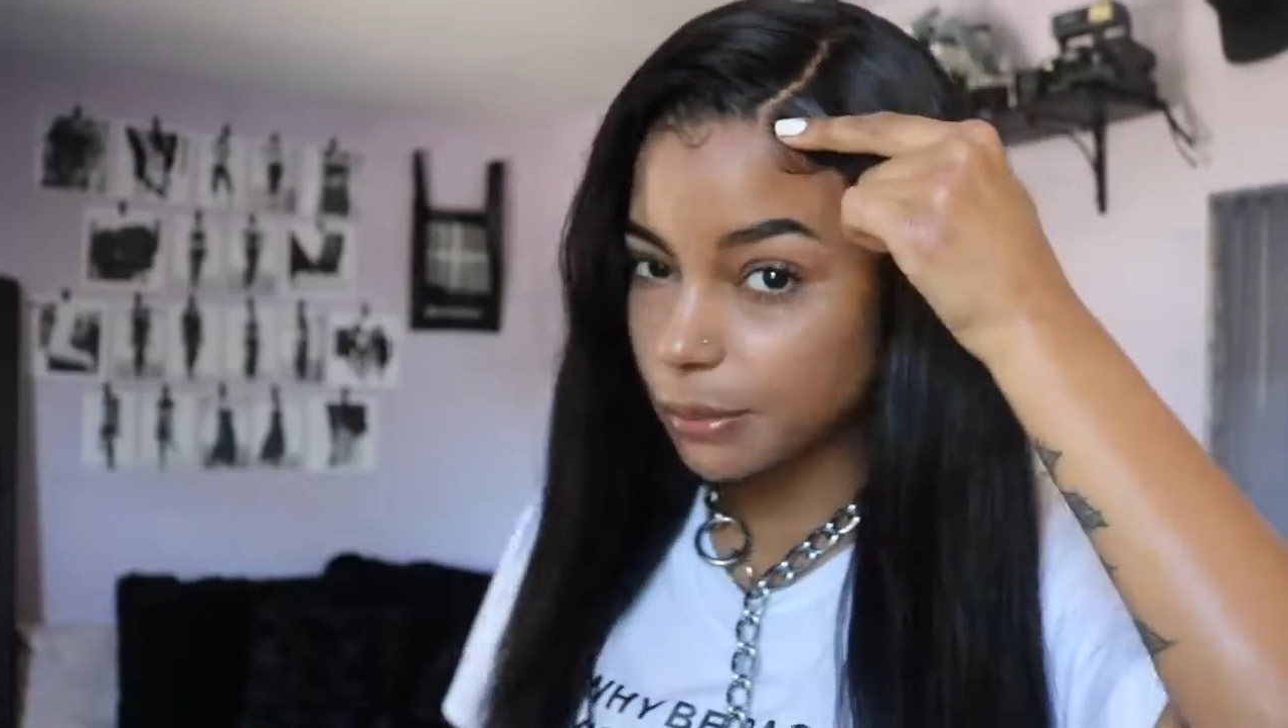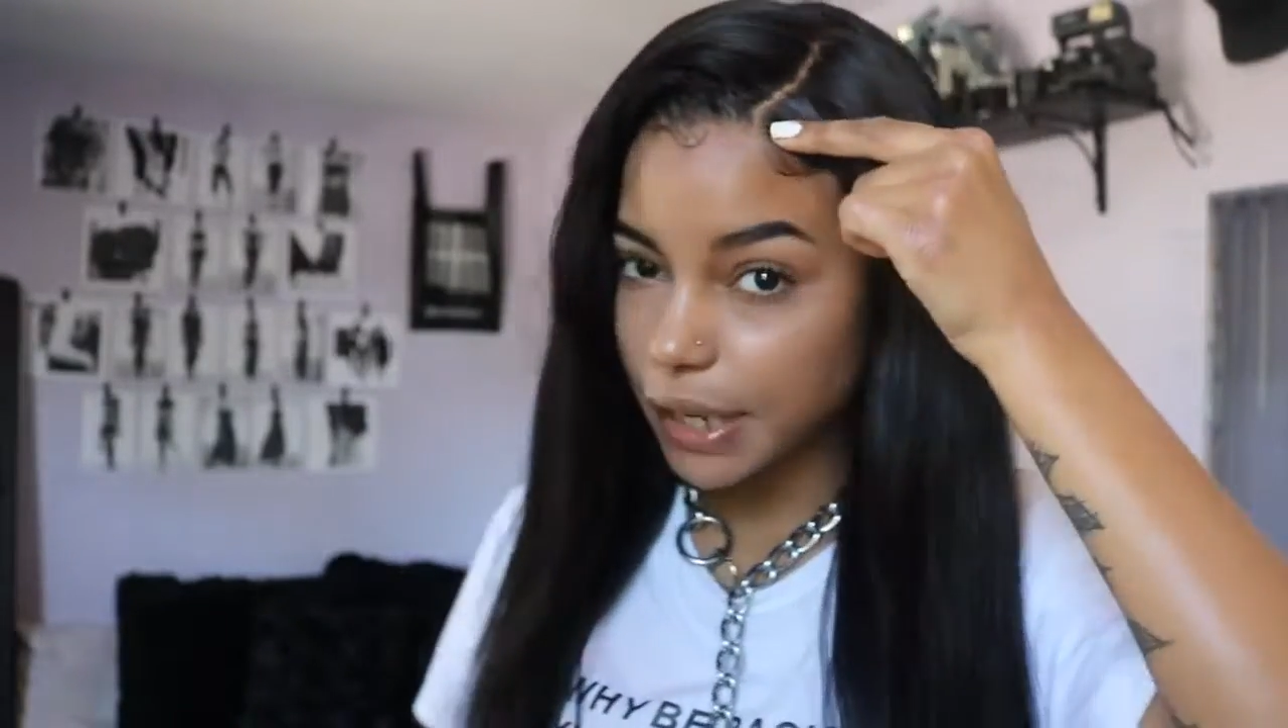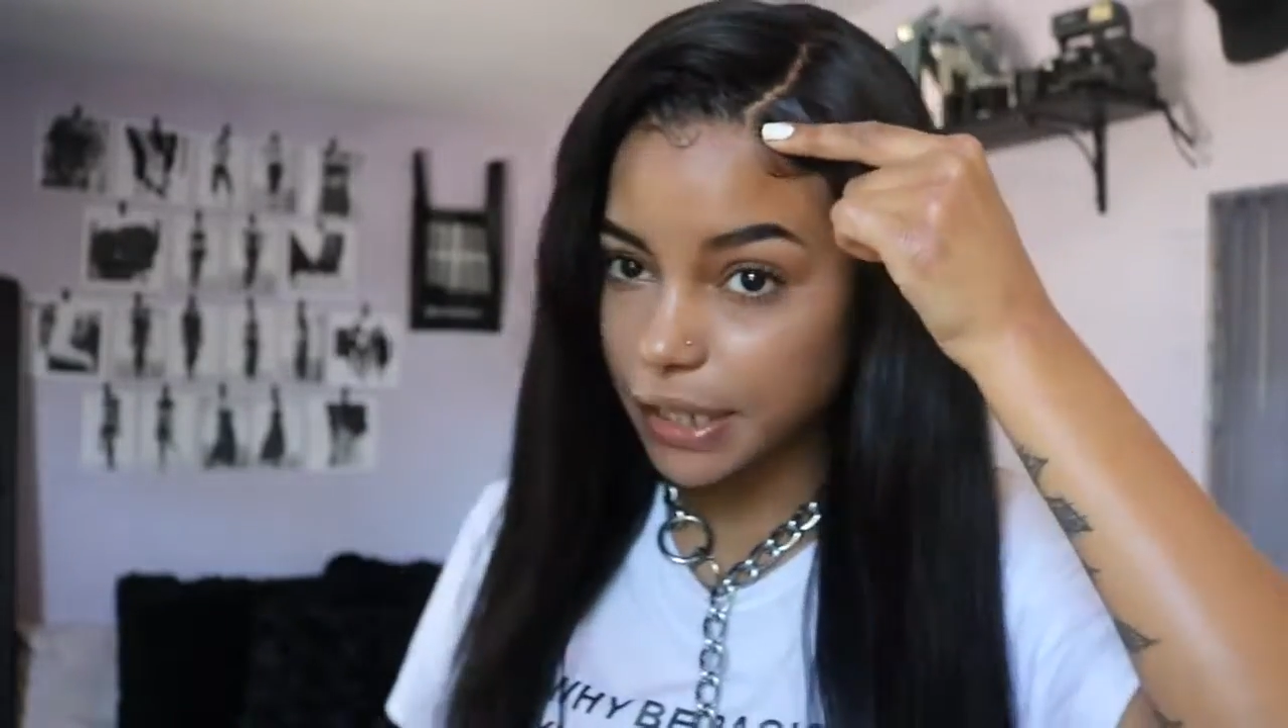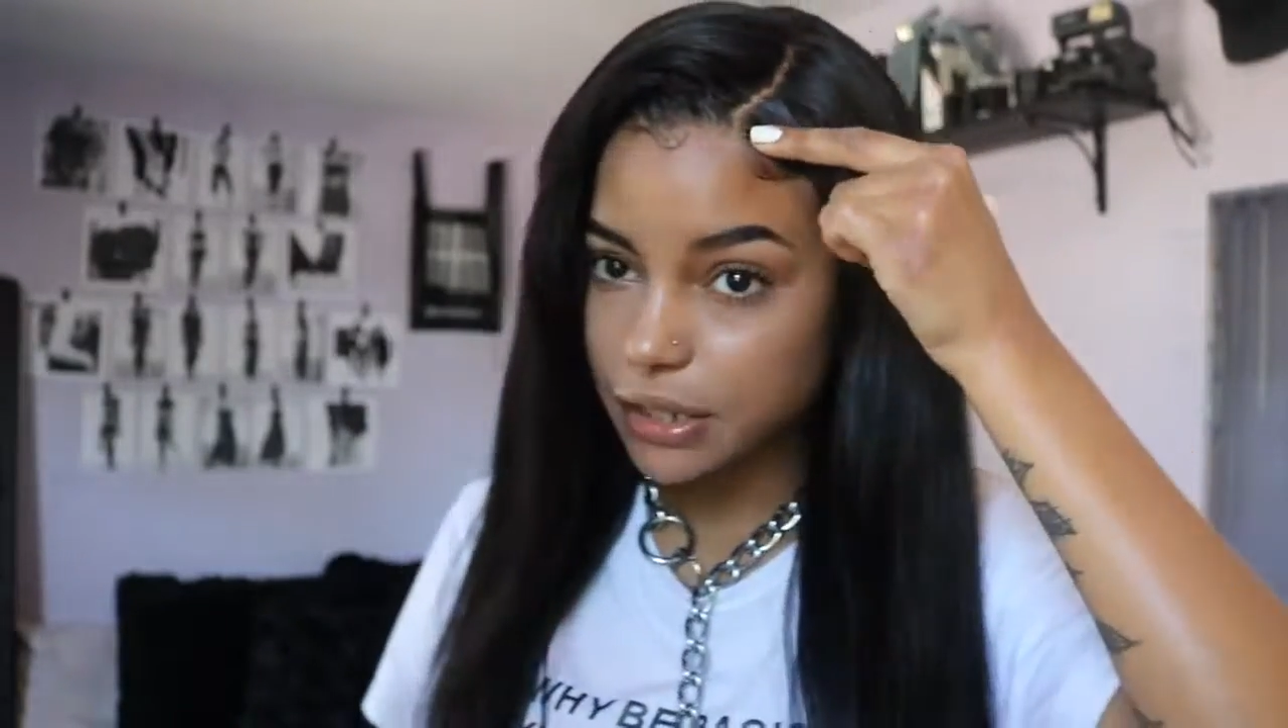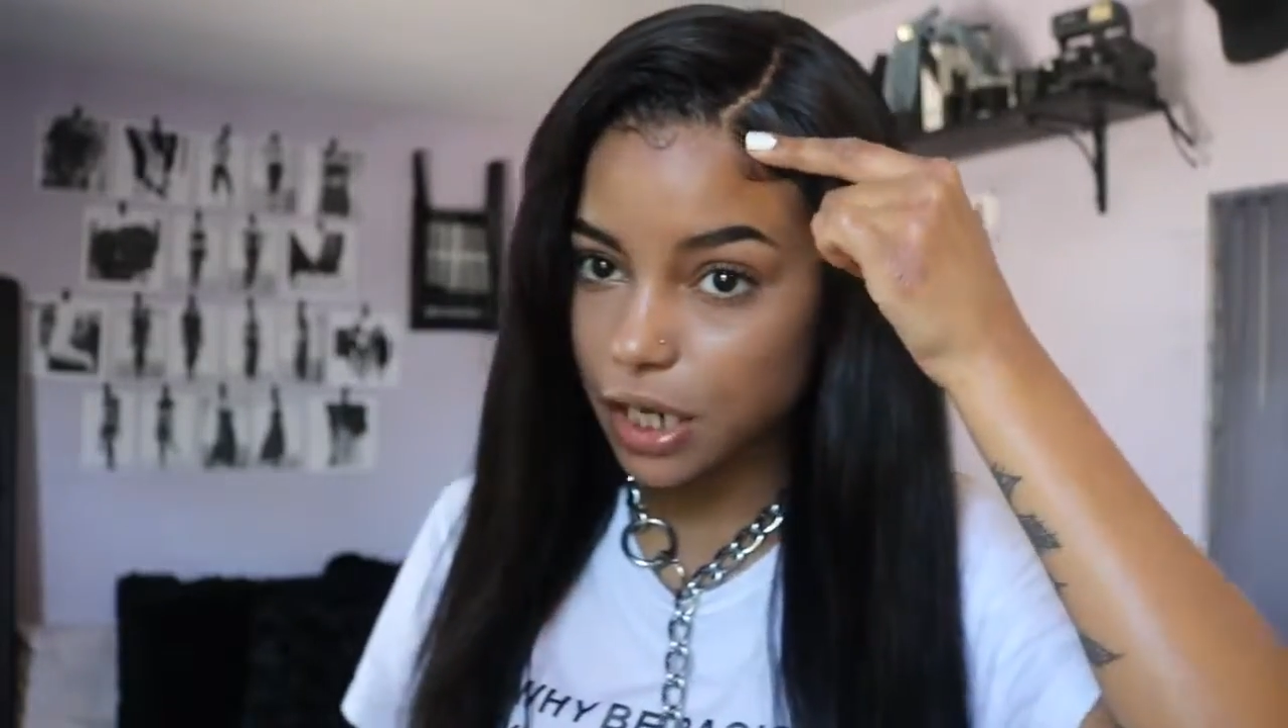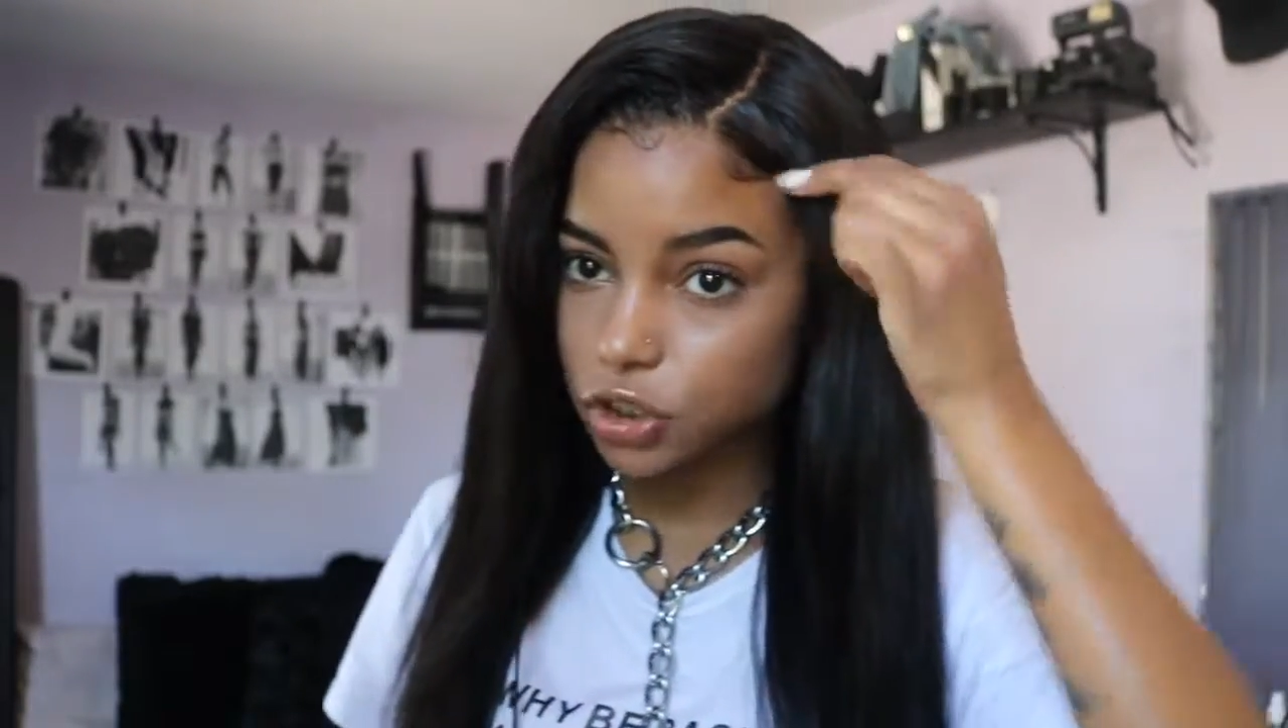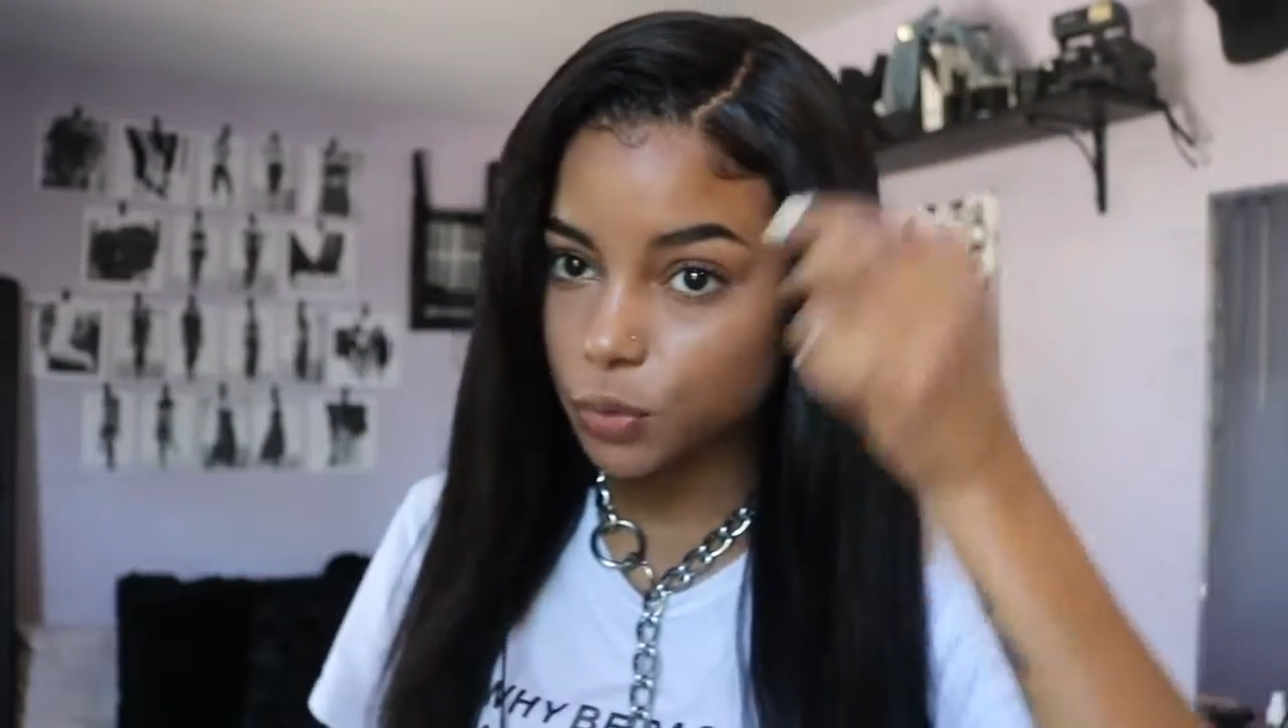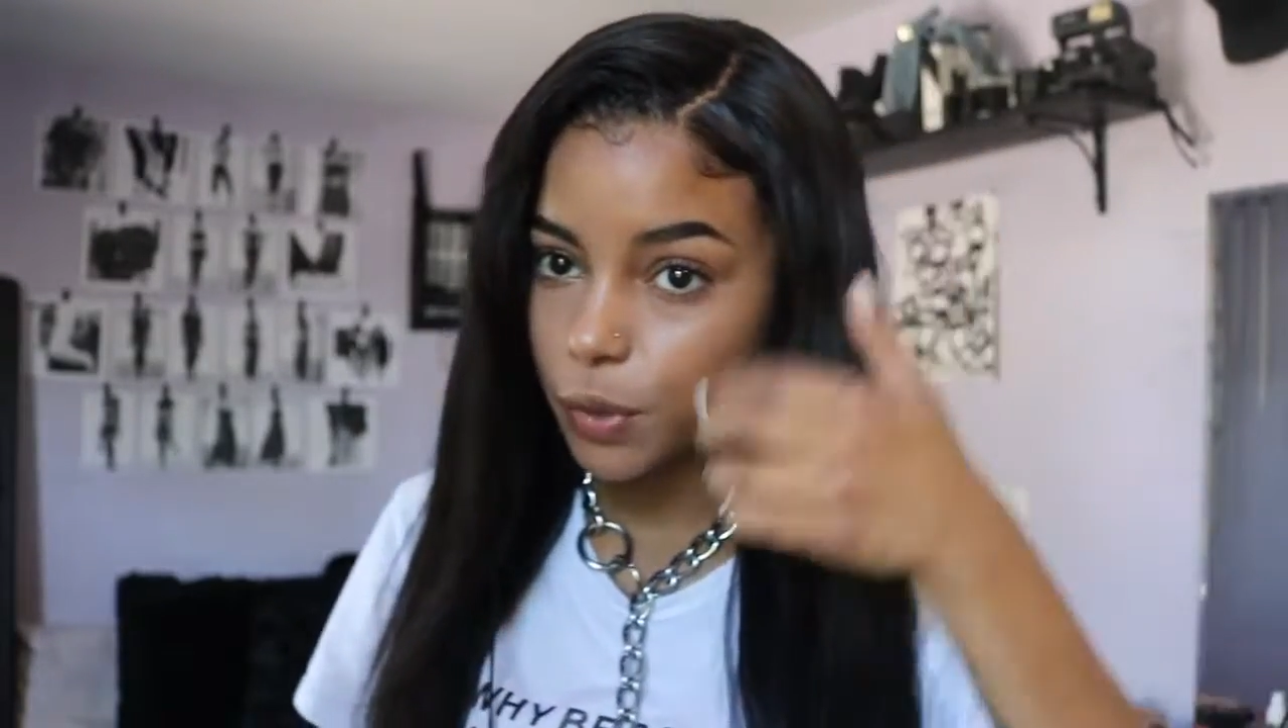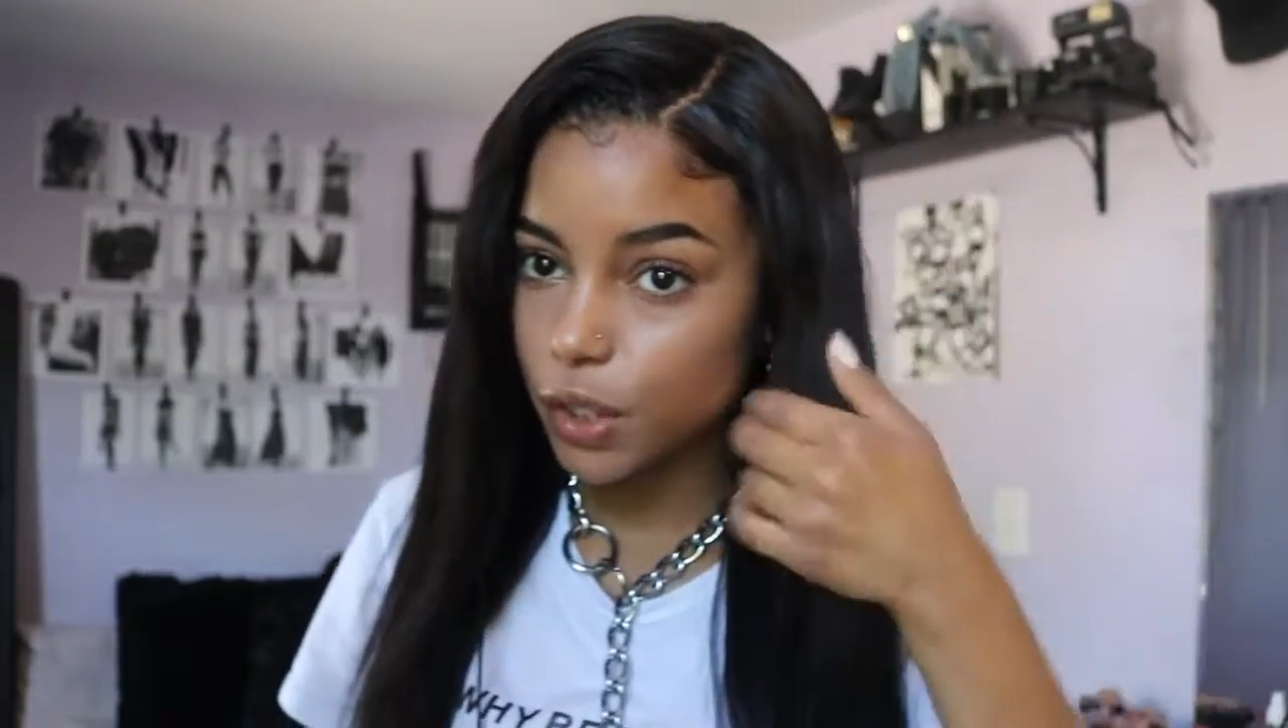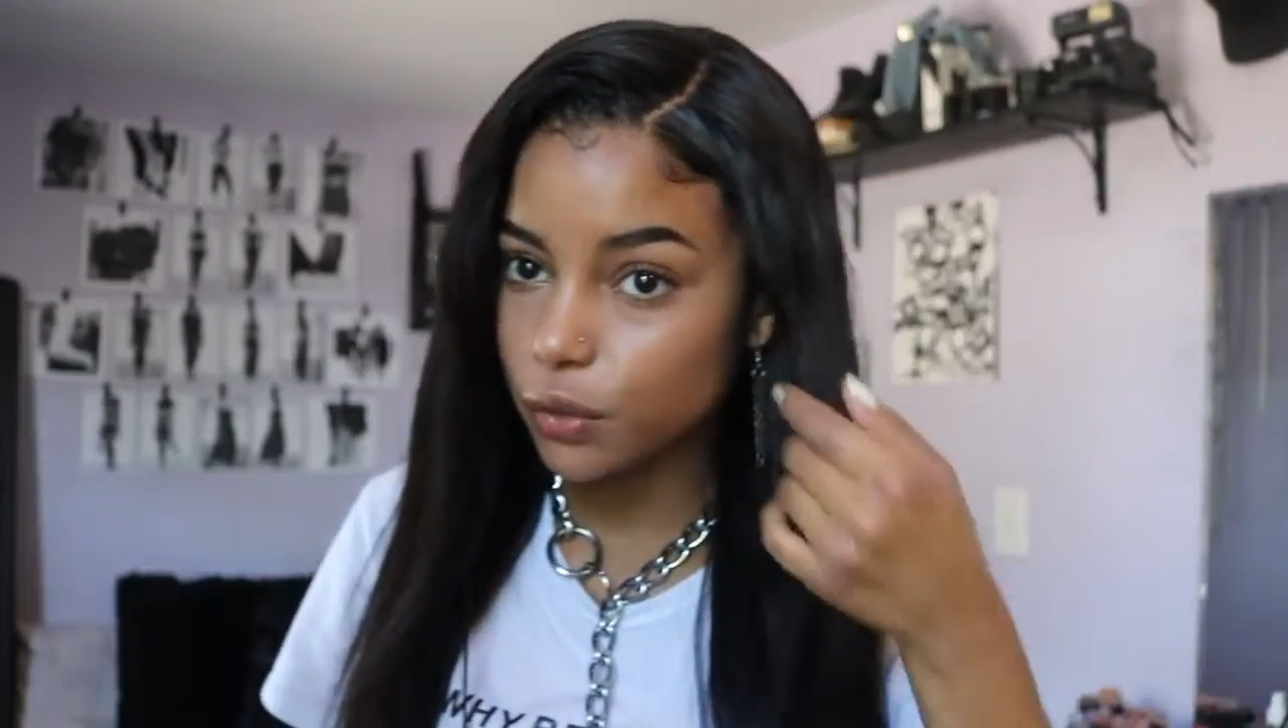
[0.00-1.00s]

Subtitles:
my natural part